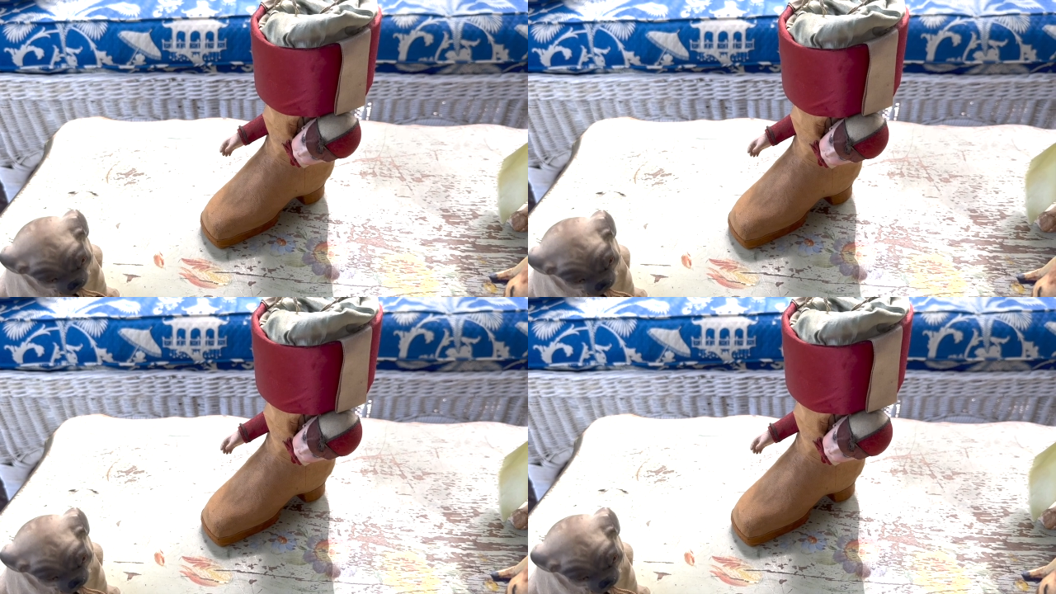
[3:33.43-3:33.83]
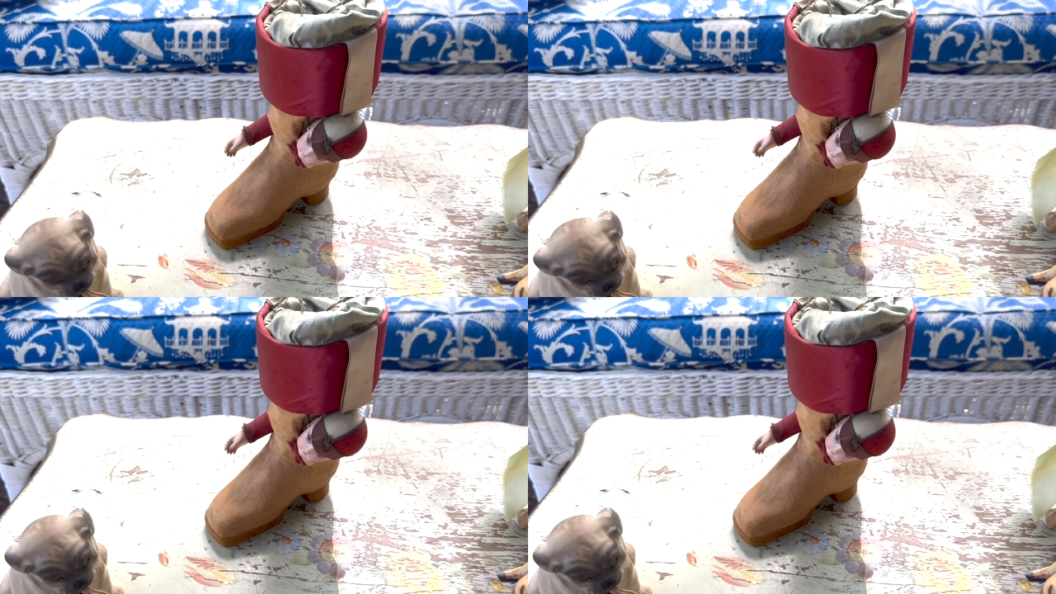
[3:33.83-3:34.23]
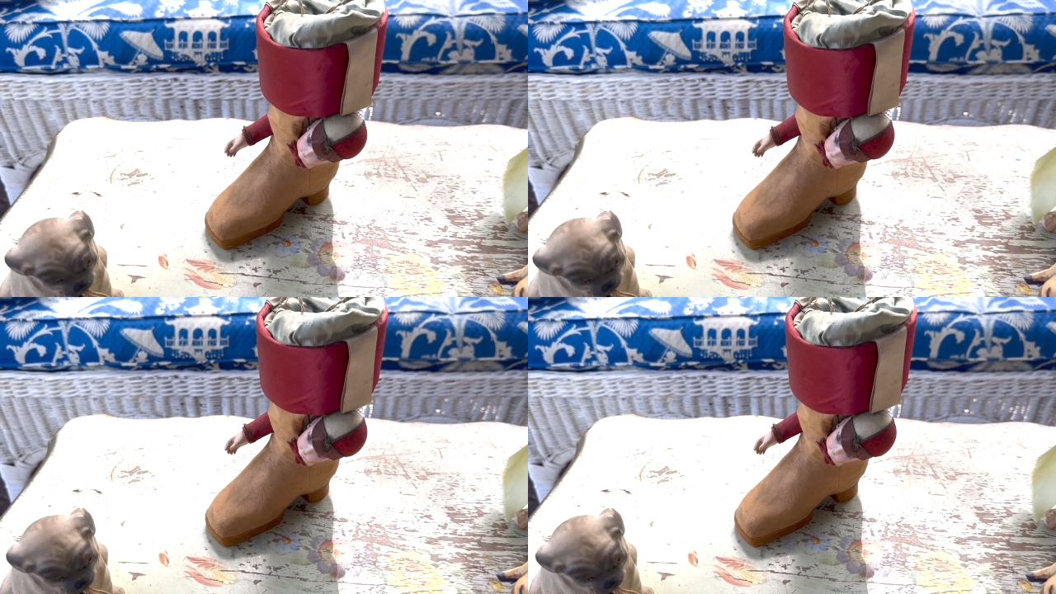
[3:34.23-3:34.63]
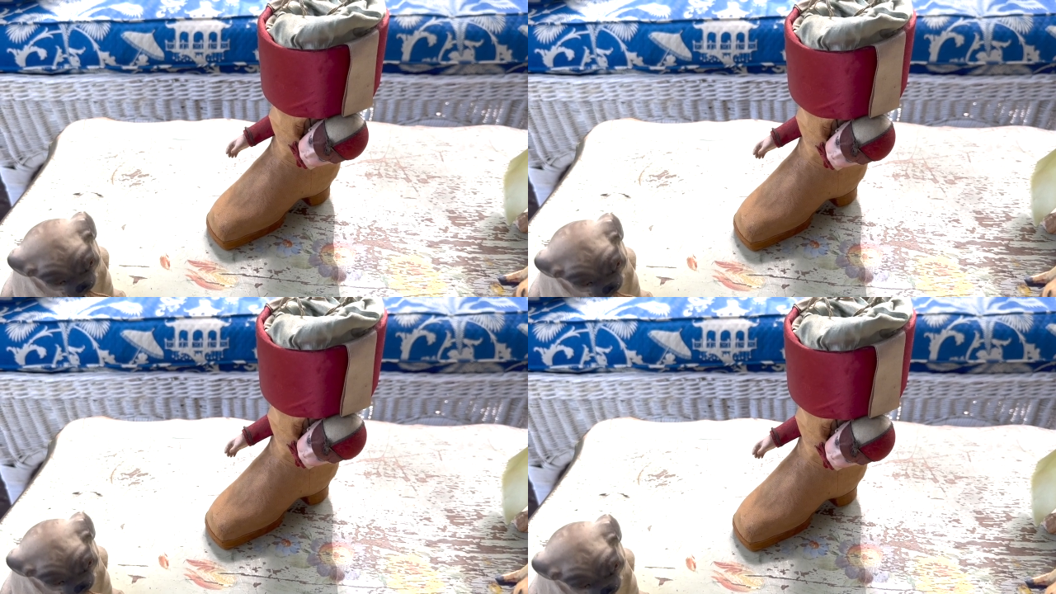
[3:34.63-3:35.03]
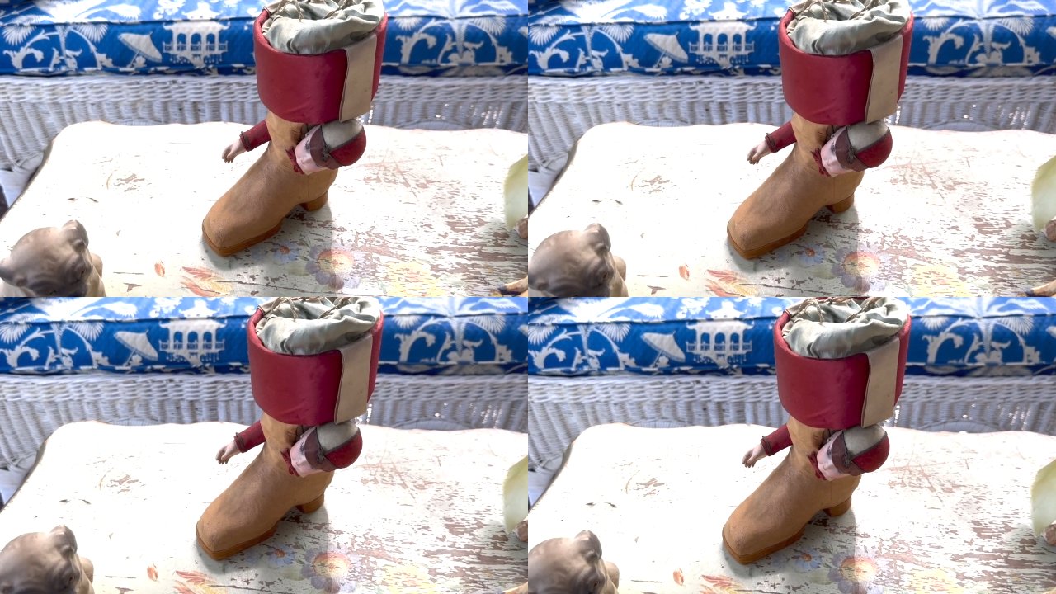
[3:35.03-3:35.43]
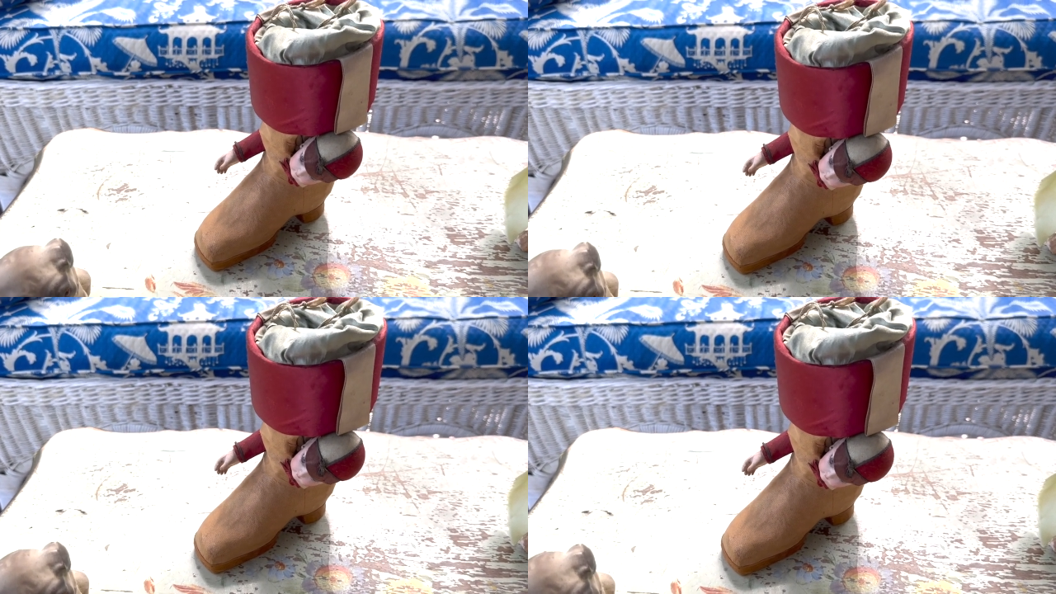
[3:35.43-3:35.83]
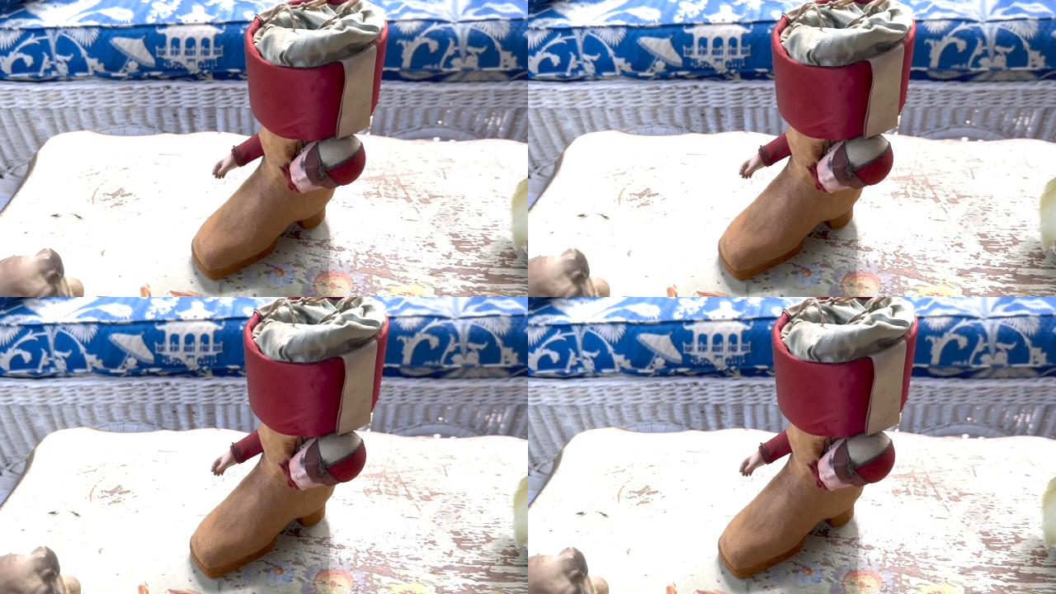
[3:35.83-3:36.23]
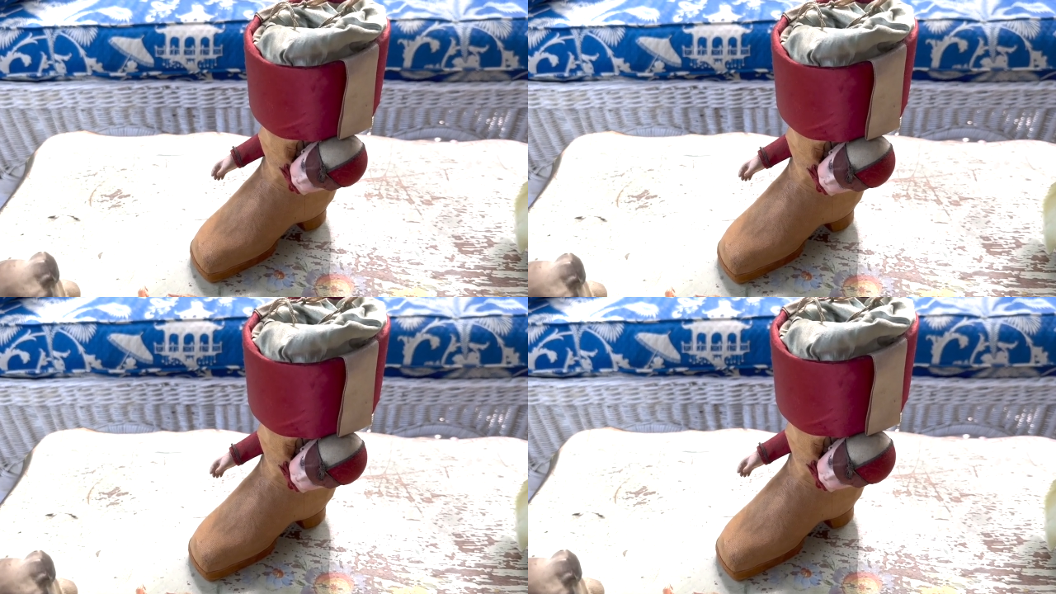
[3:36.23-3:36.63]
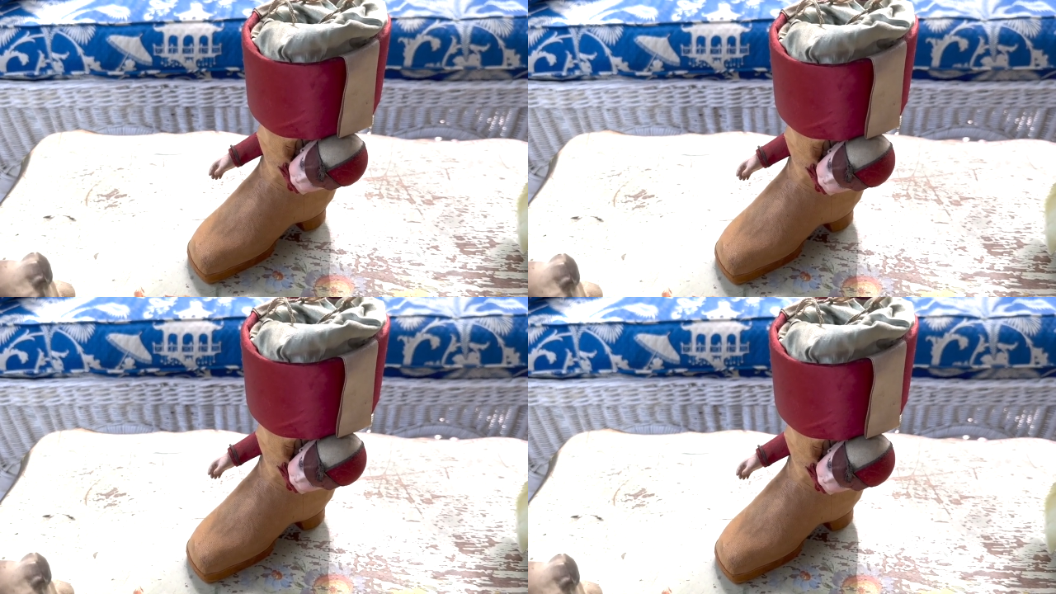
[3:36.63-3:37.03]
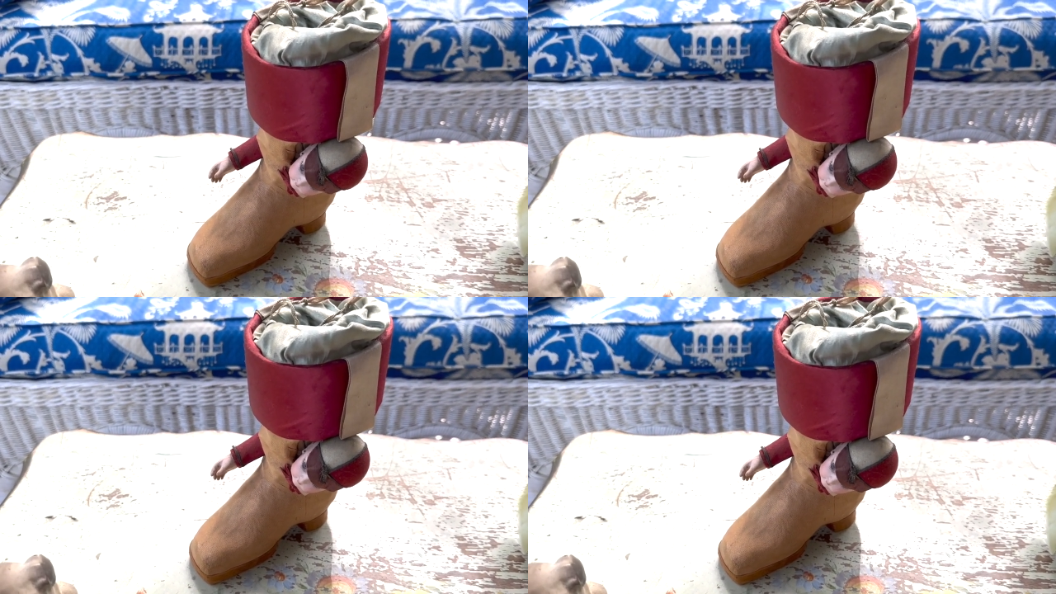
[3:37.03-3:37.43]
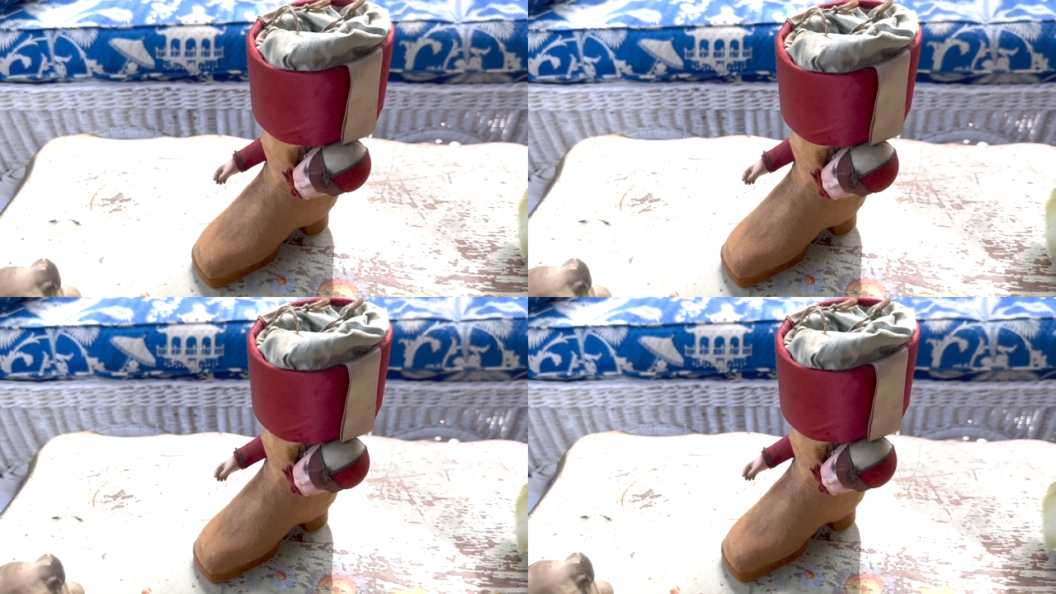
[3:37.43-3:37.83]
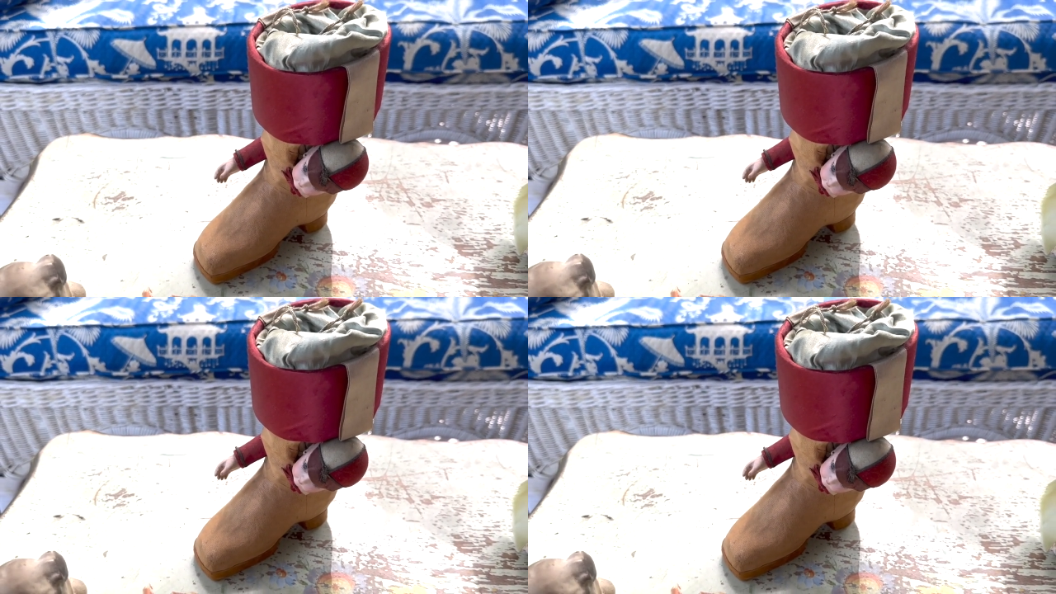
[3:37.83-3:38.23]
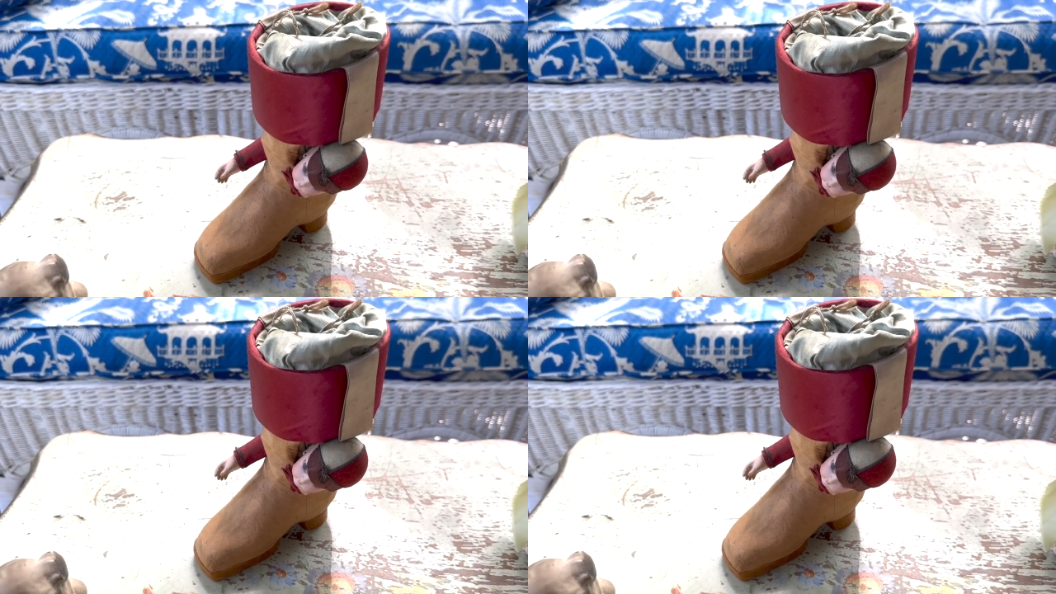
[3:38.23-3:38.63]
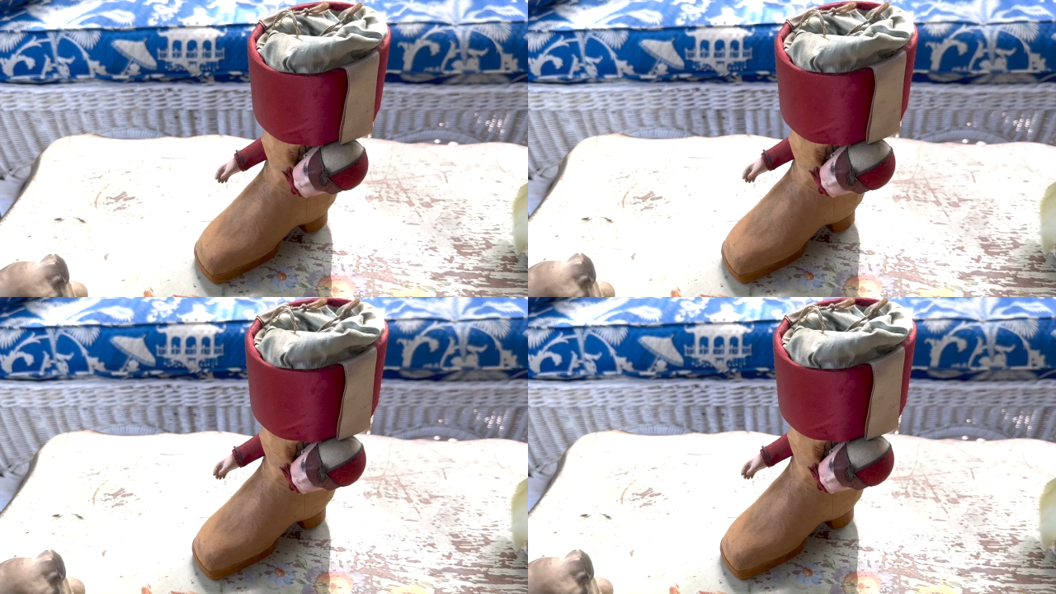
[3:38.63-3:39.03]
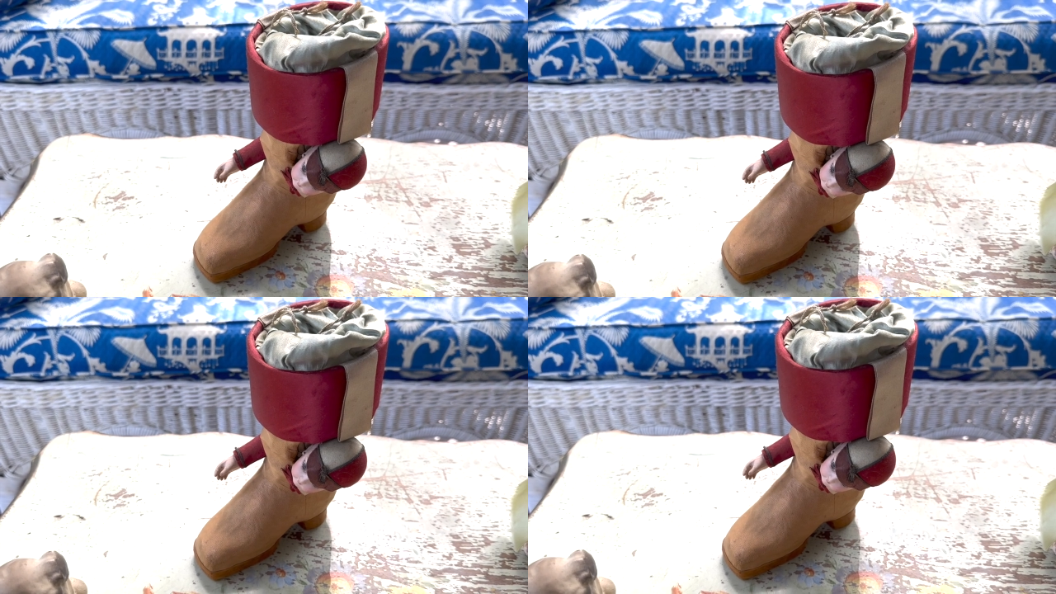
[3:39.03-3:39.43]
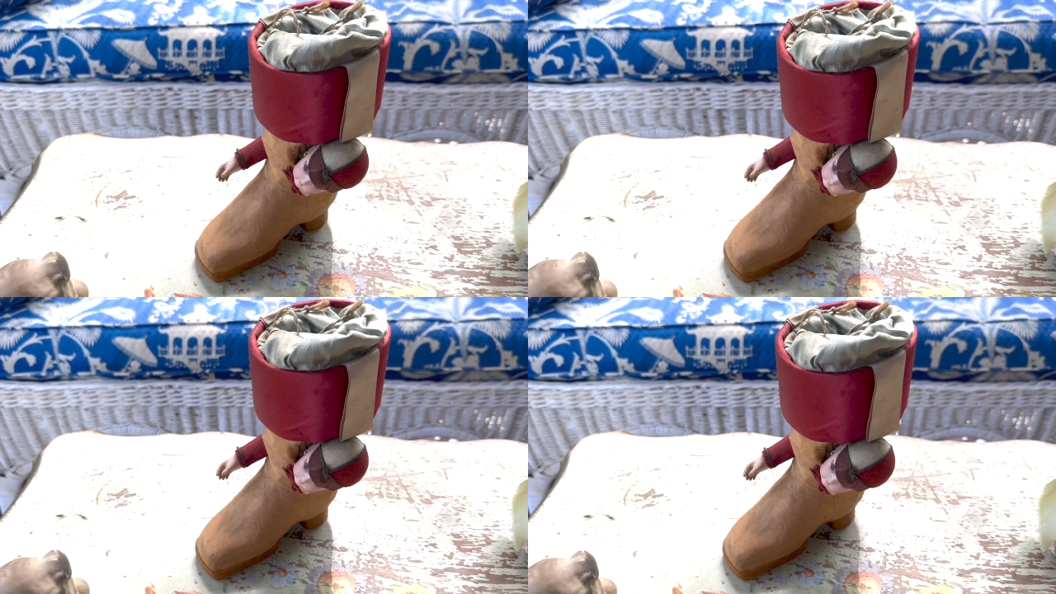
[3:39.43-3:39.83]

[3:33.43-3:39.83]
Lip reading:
[unreadable: no face in view]